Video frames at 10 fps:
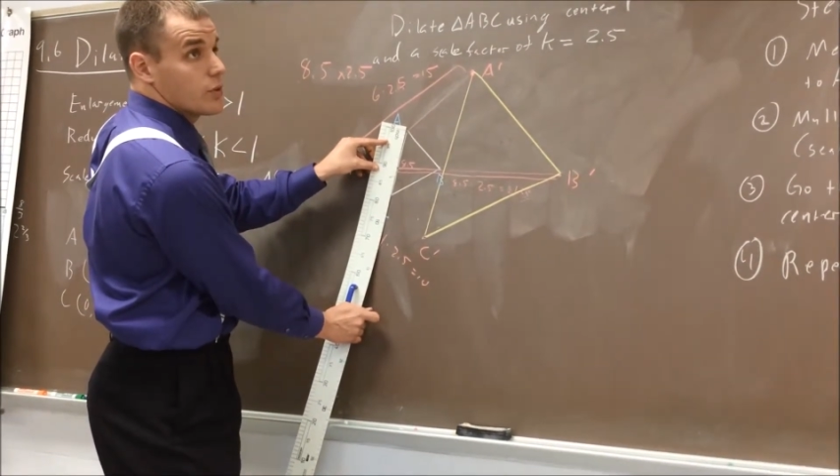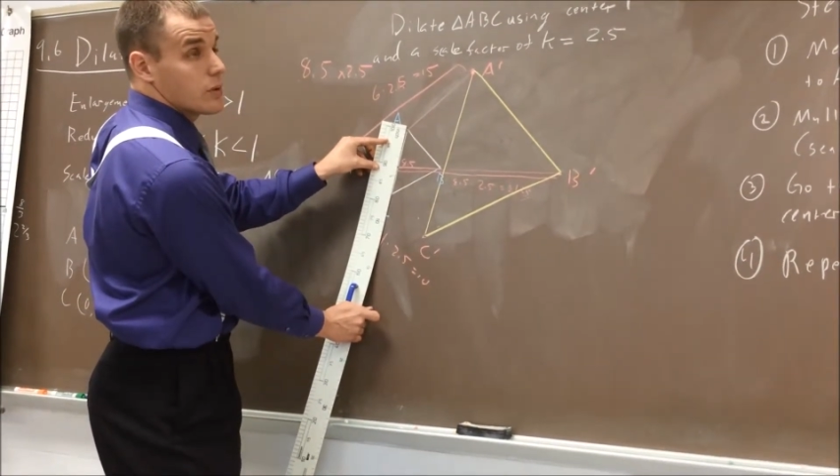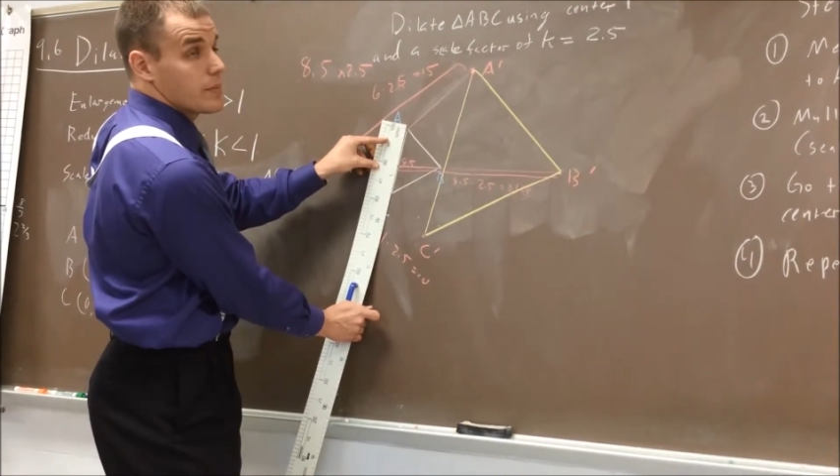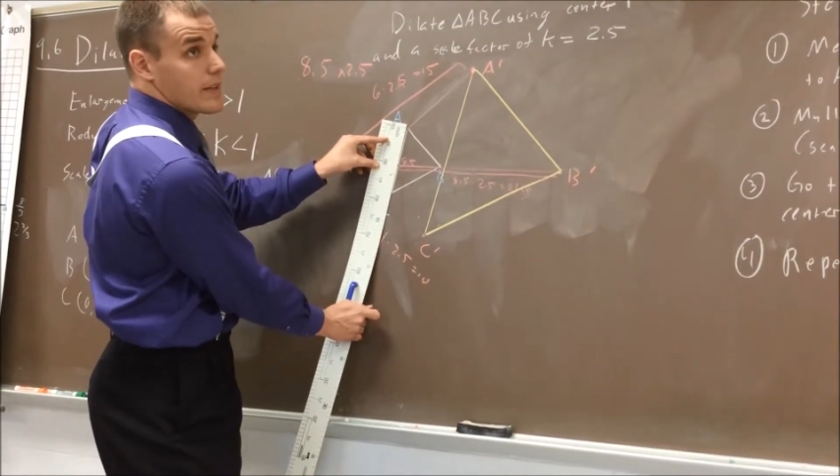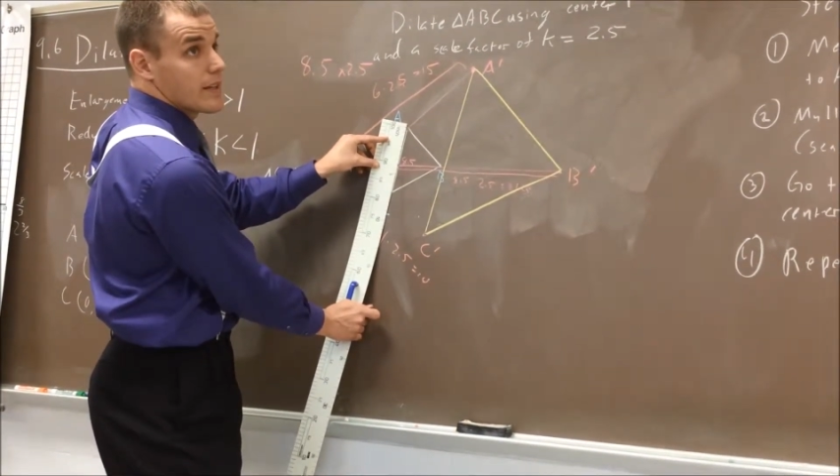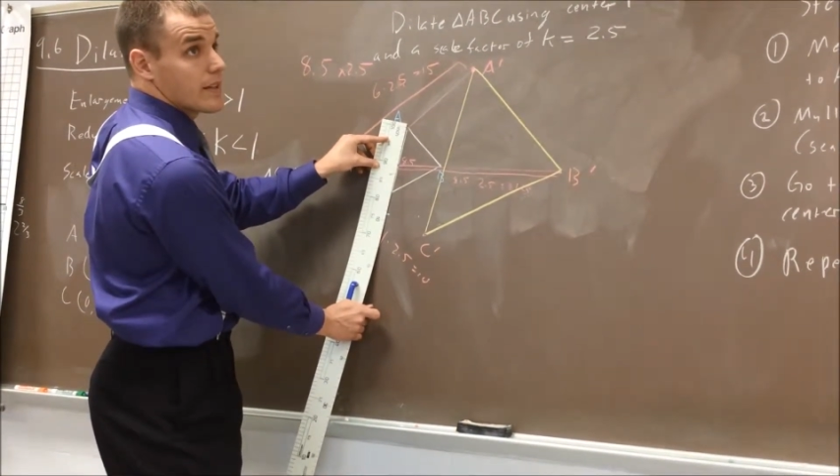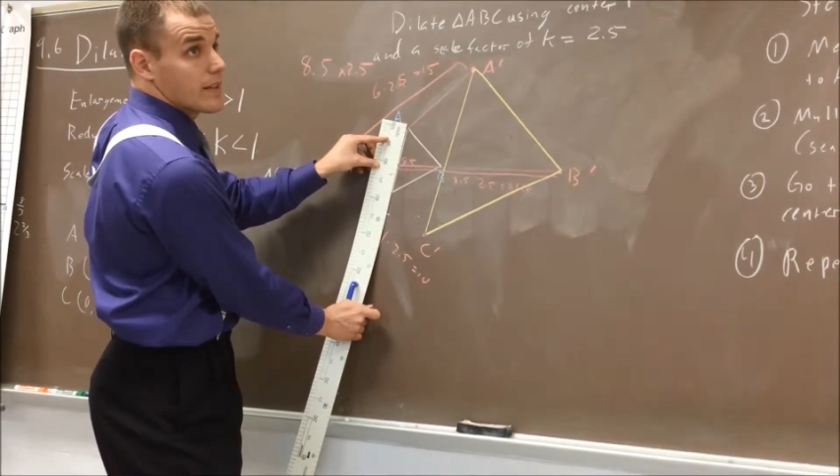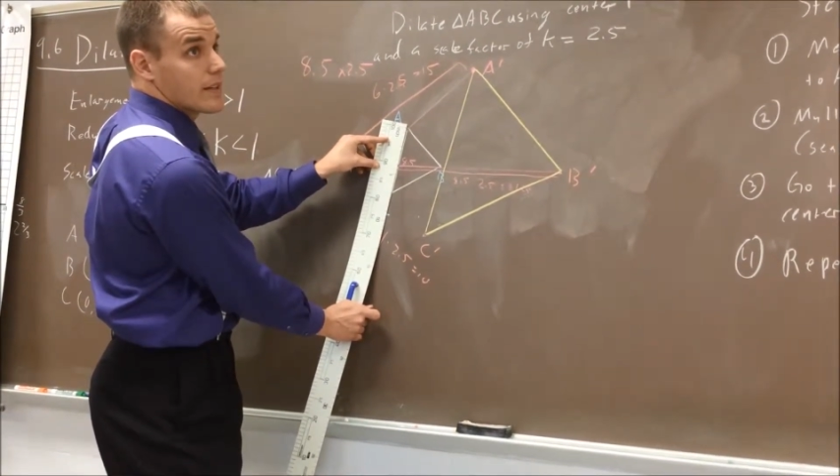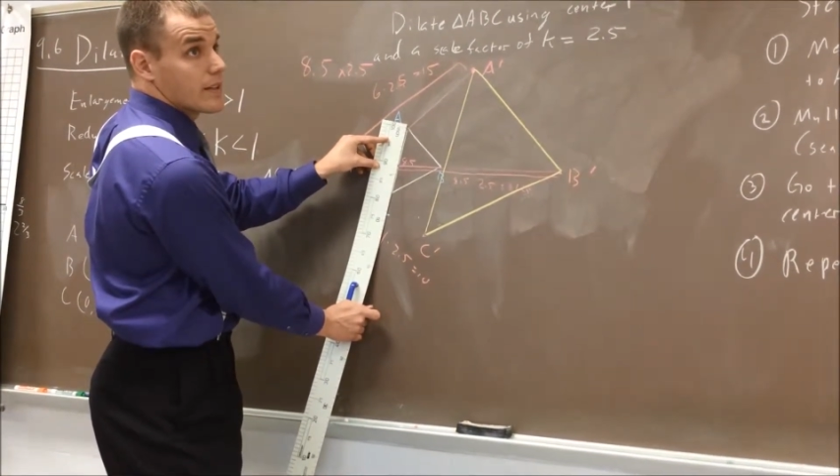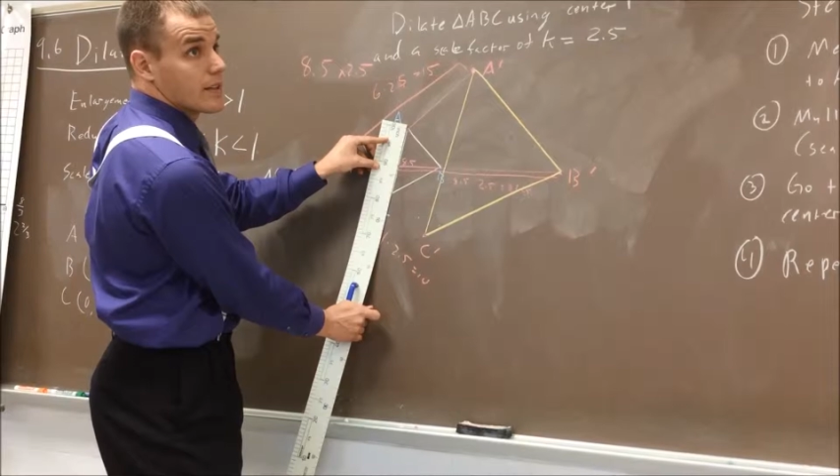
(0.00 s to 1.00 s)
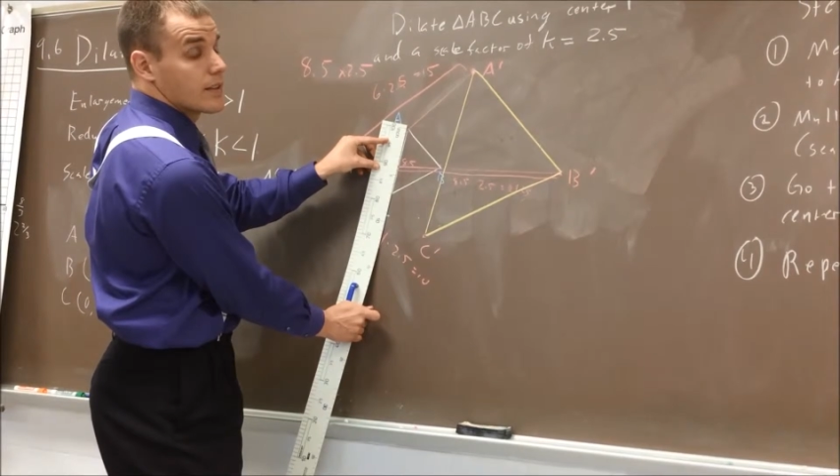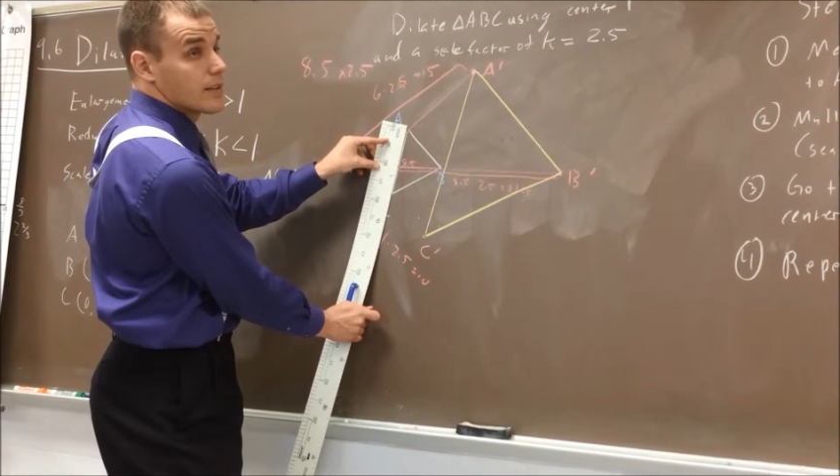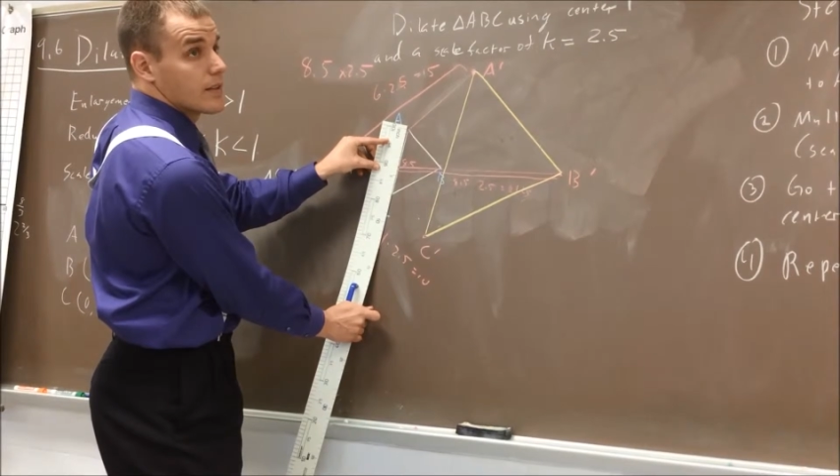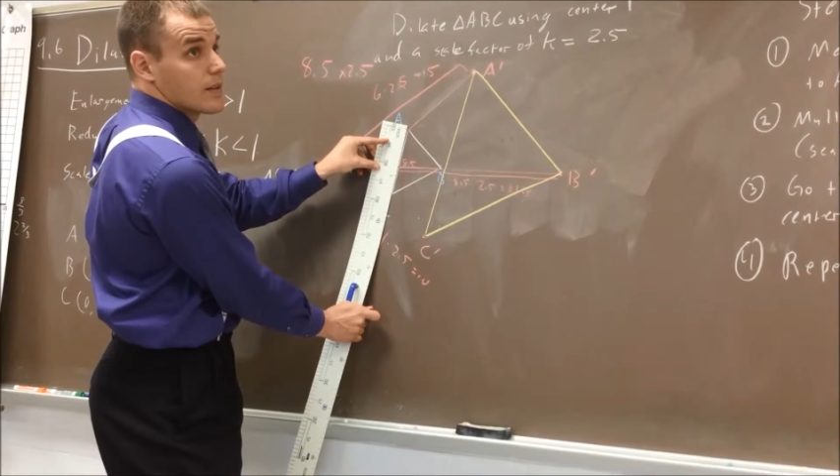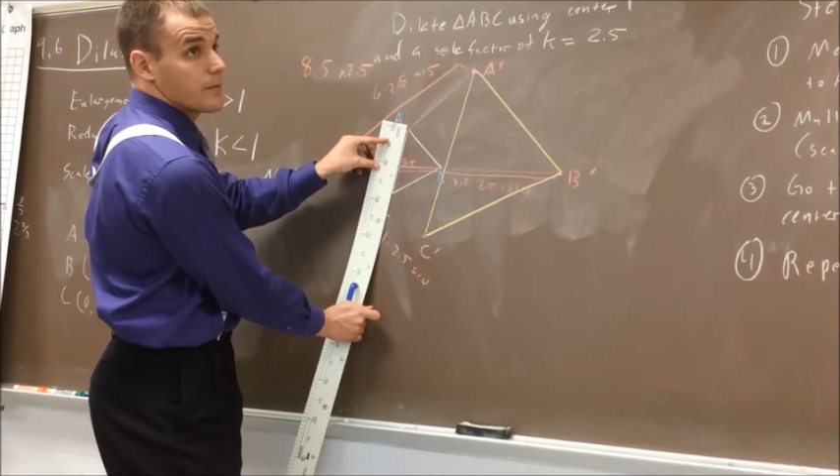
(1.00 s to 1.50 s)
would be
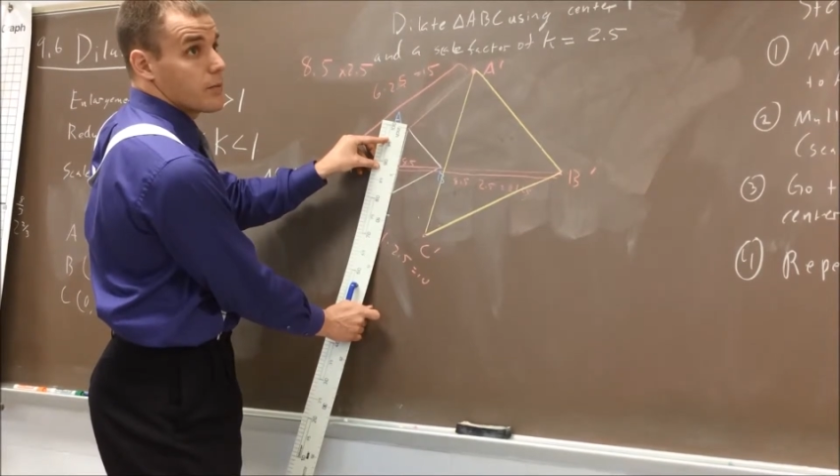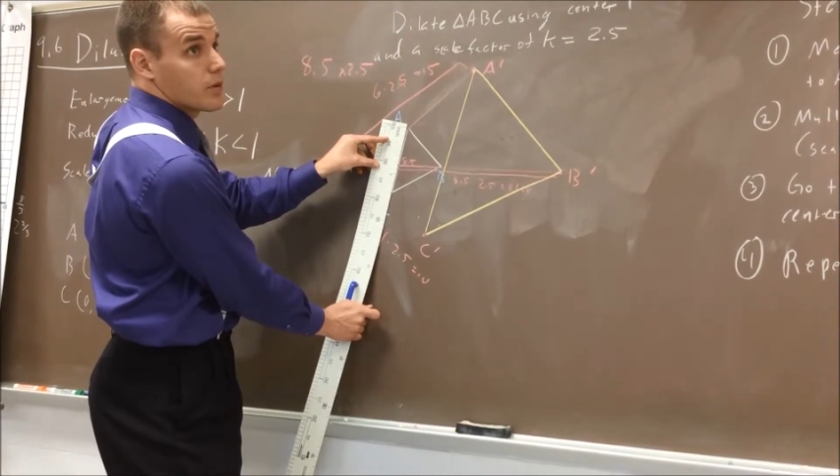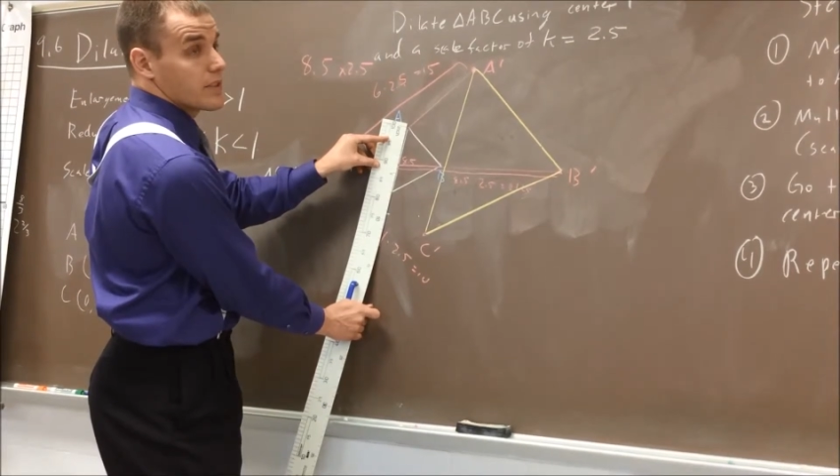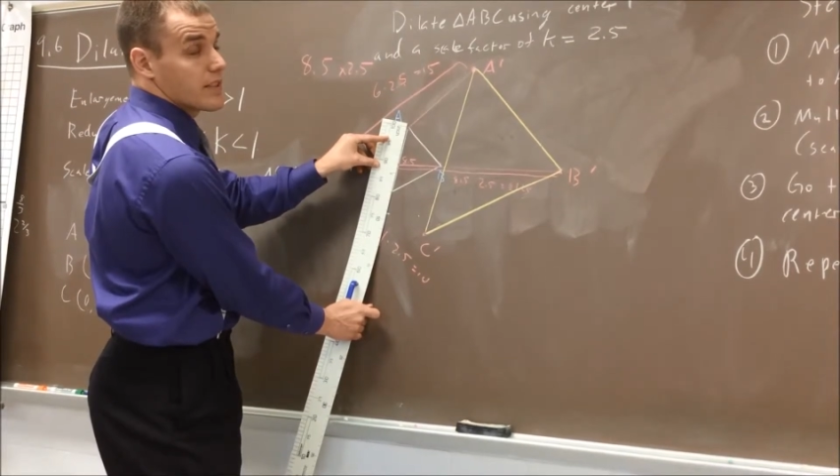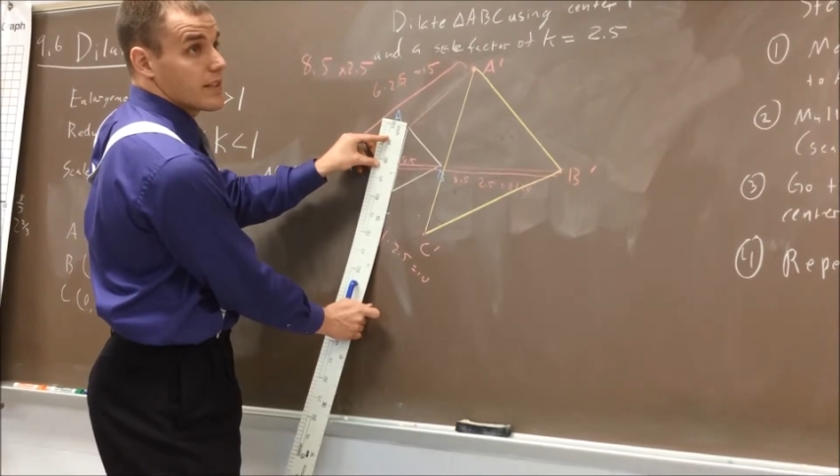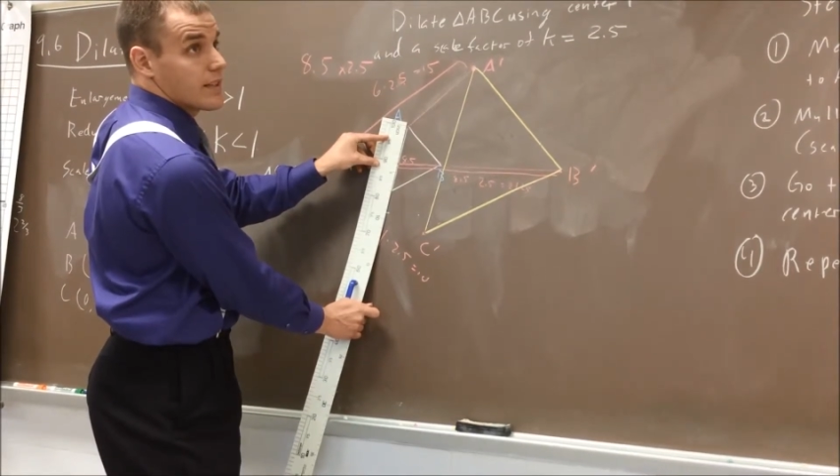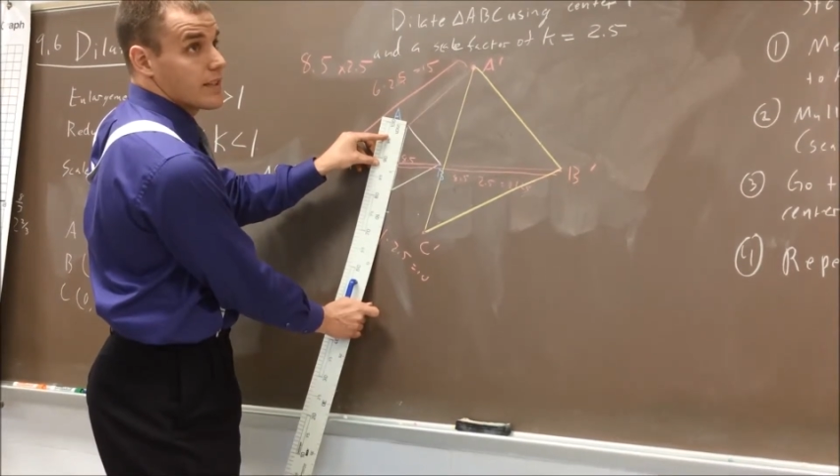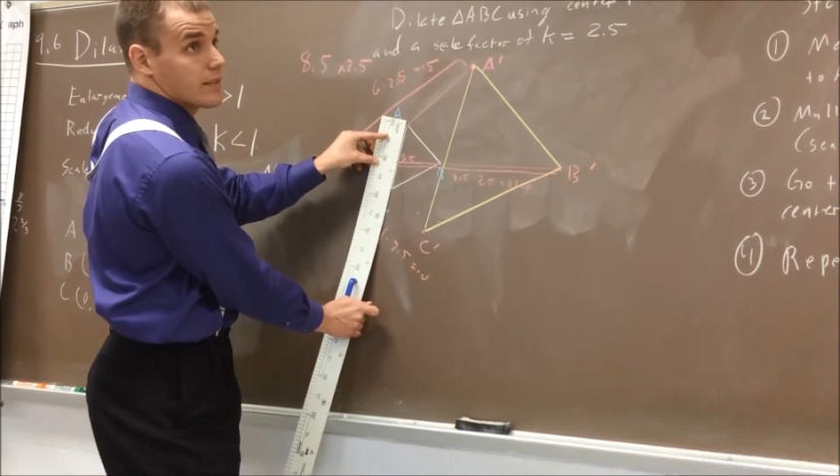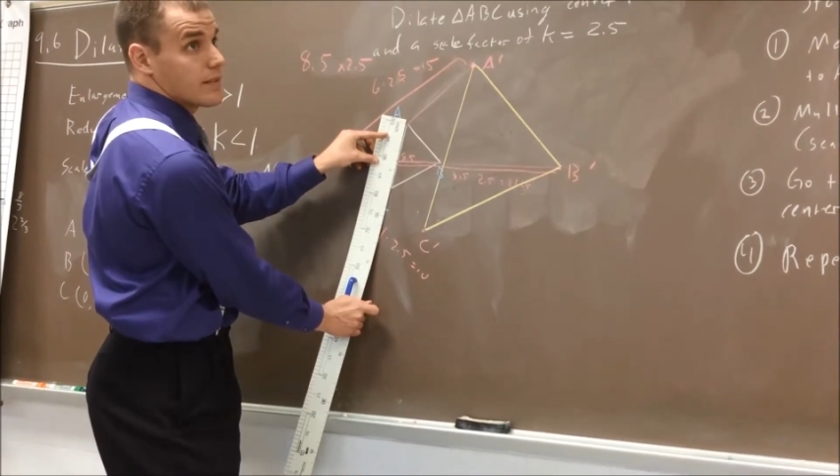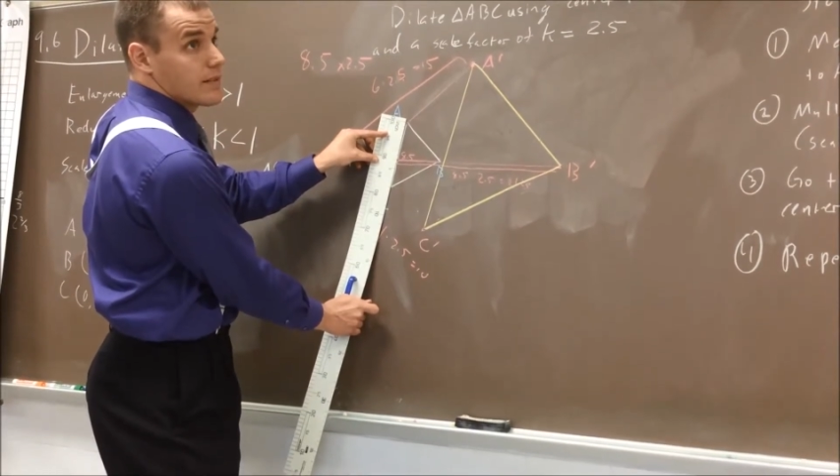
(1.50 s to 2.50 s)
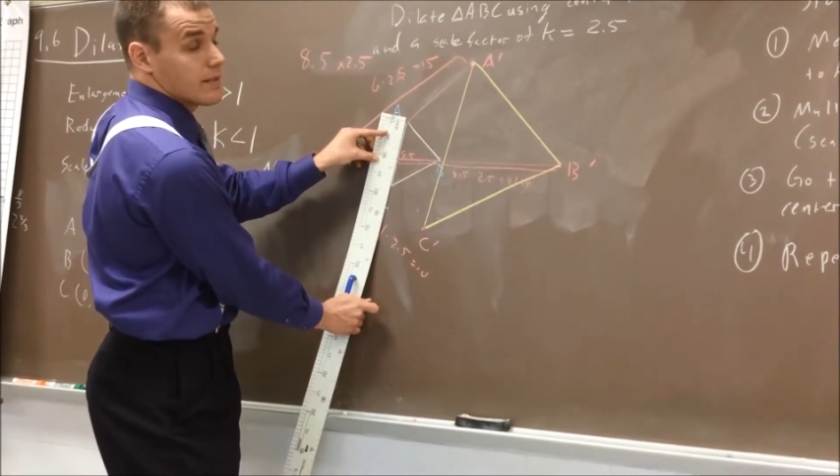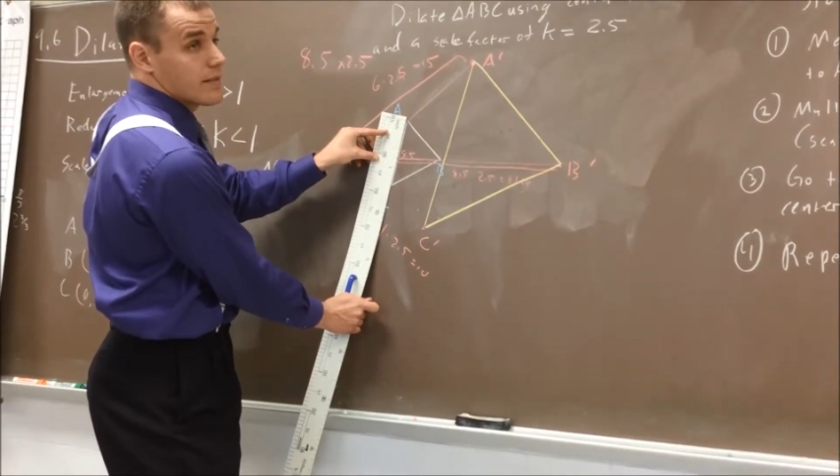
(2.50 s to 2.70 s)
14.